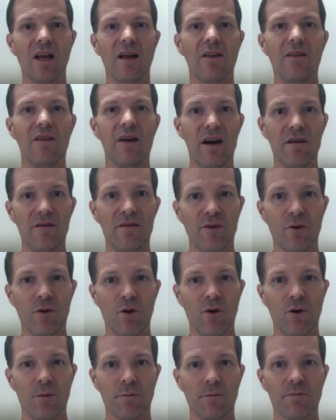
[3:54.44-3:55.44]

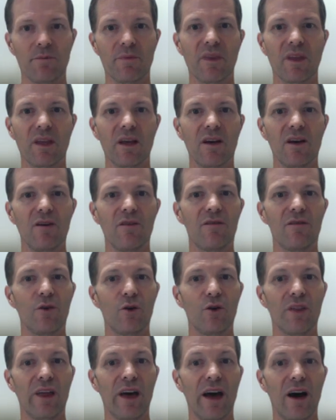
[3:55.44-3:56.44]
Therefore,
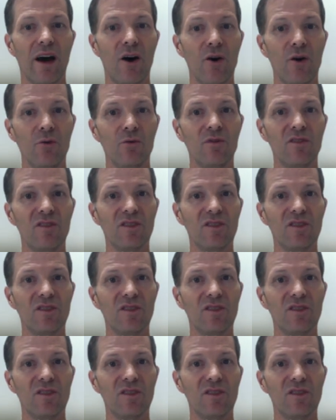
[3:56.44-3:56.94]
for their own